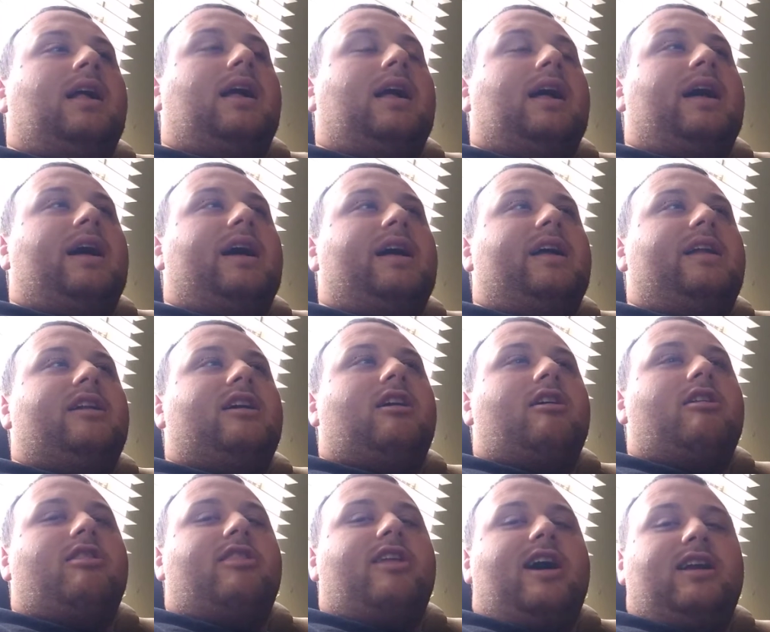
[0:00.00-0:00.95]
And
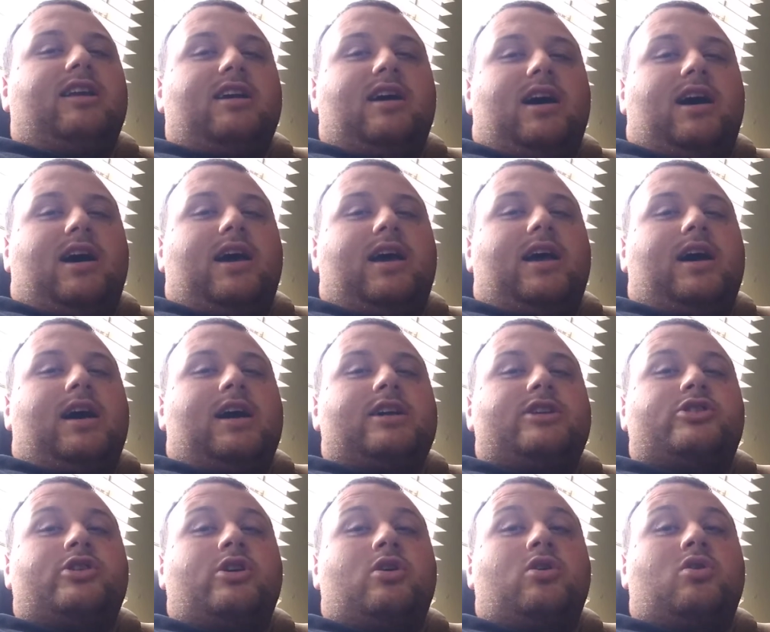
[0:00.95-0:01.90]
that guy I
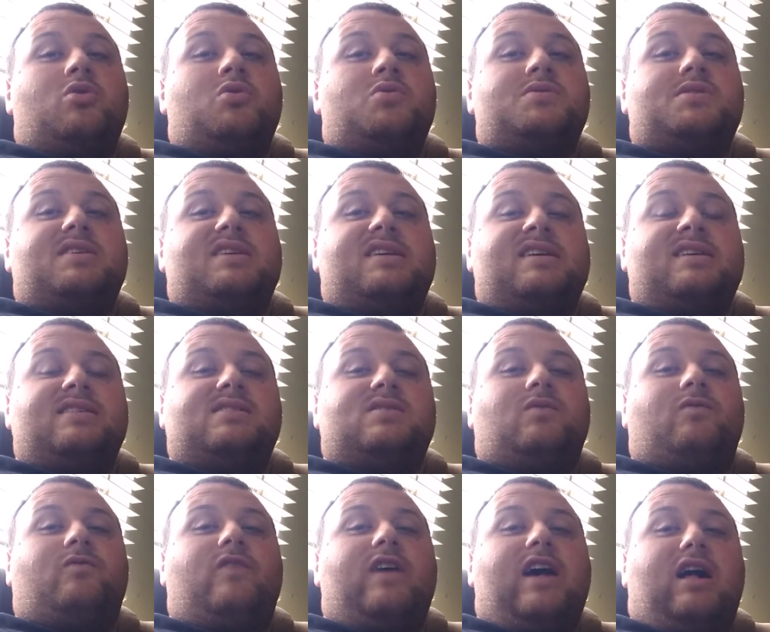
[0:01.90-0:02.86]
chose is
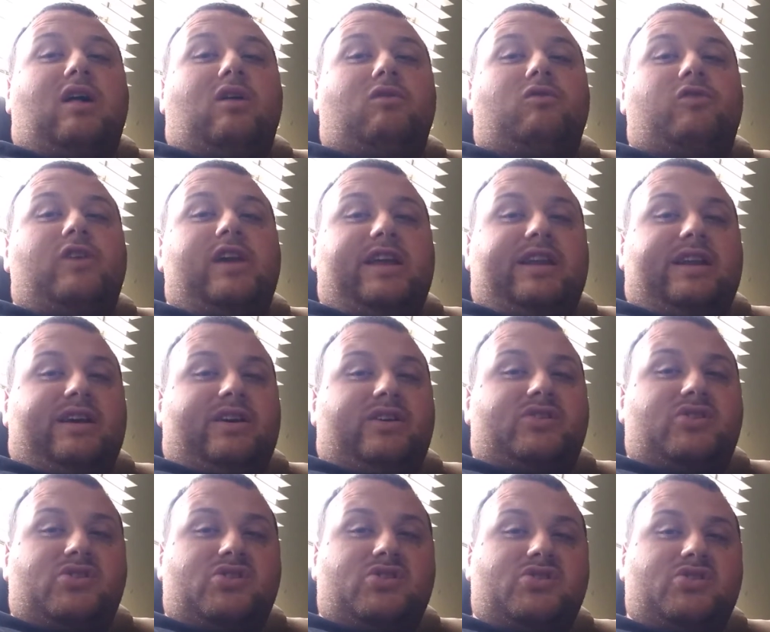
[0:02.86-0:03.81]
Val
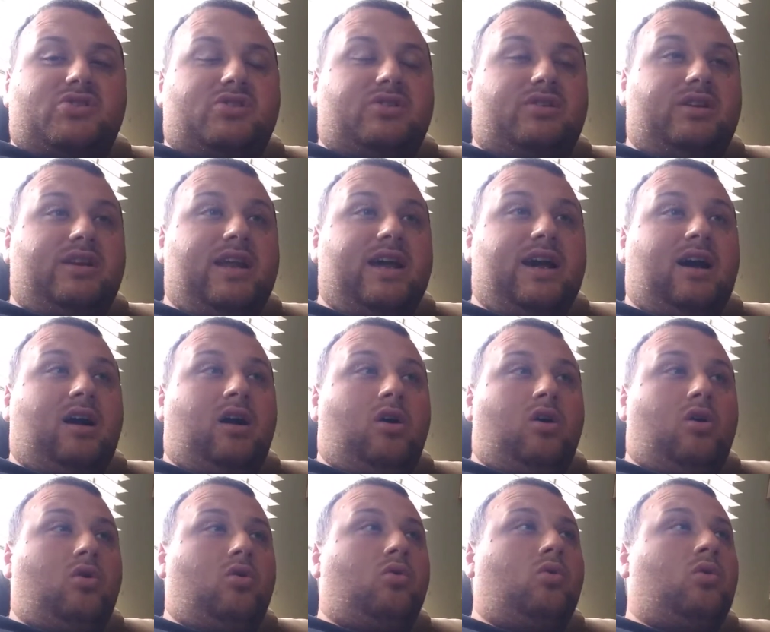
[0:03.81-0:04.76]
Venus.
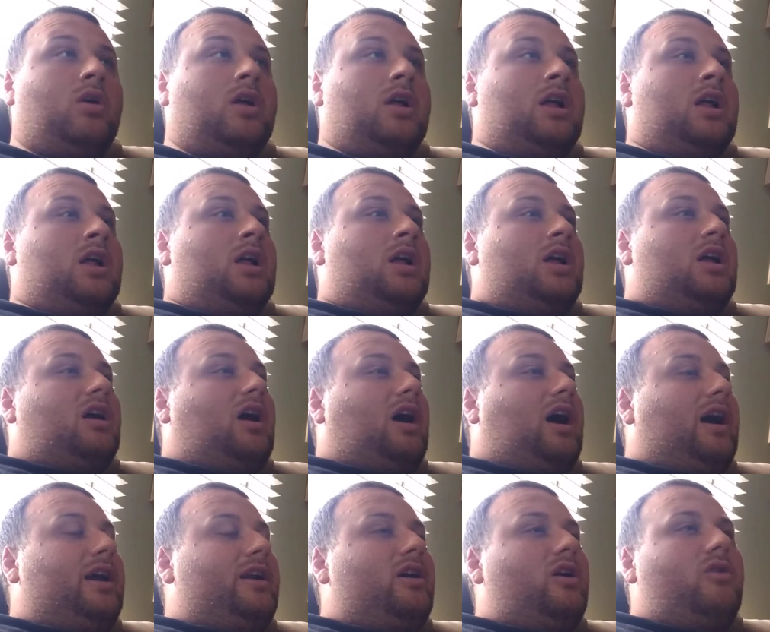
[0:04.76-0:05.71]
Now,
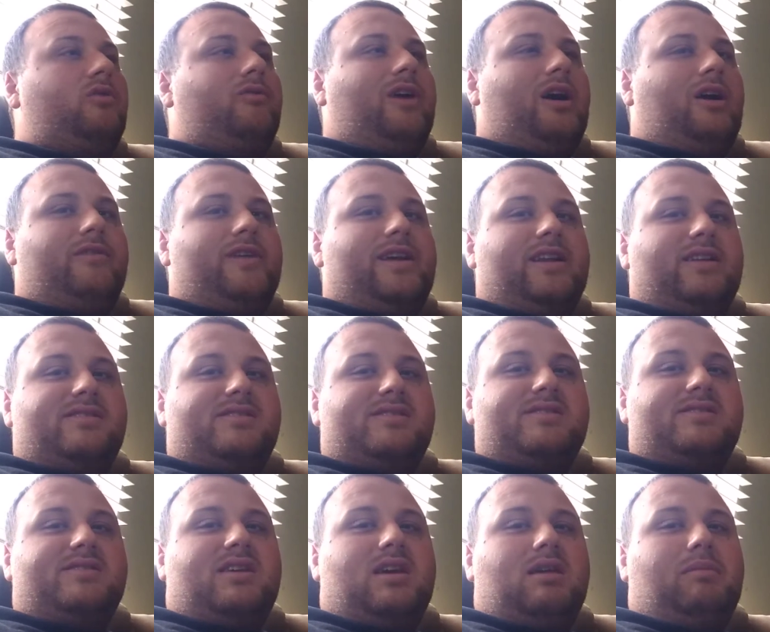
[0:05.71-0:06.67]
I know Val
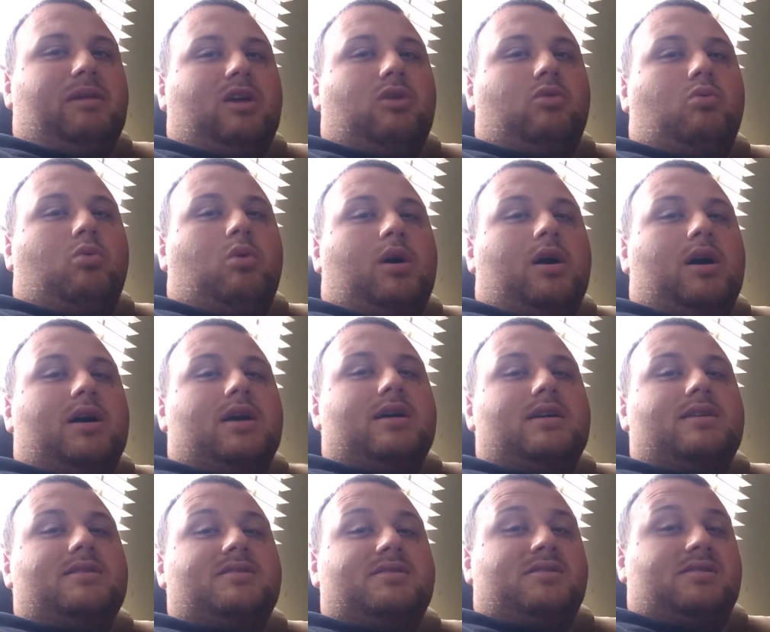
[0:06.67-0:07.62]
Venus's gimmick
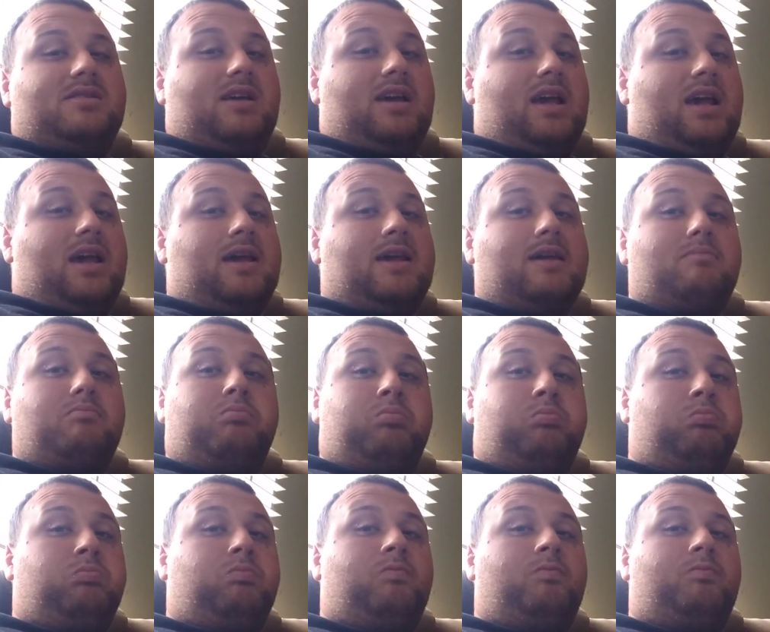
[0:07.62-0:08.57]
was a
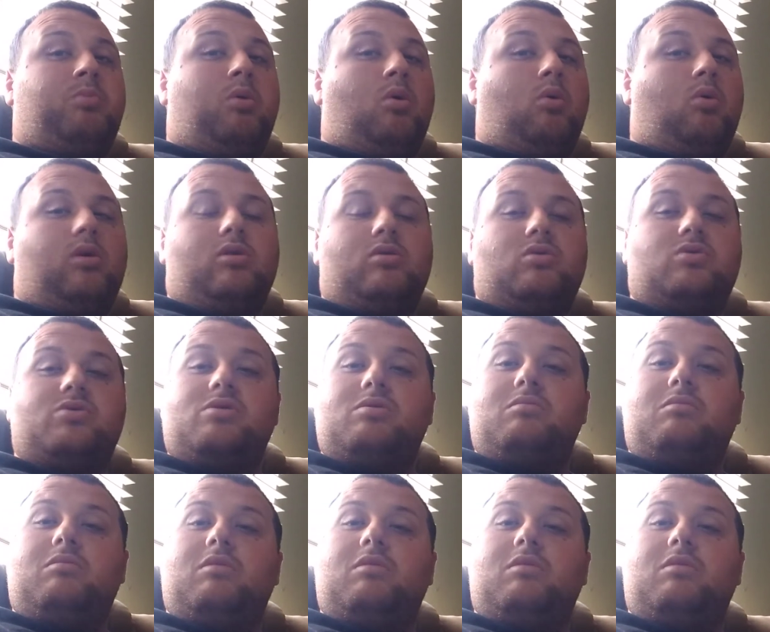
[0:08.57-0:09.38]
porn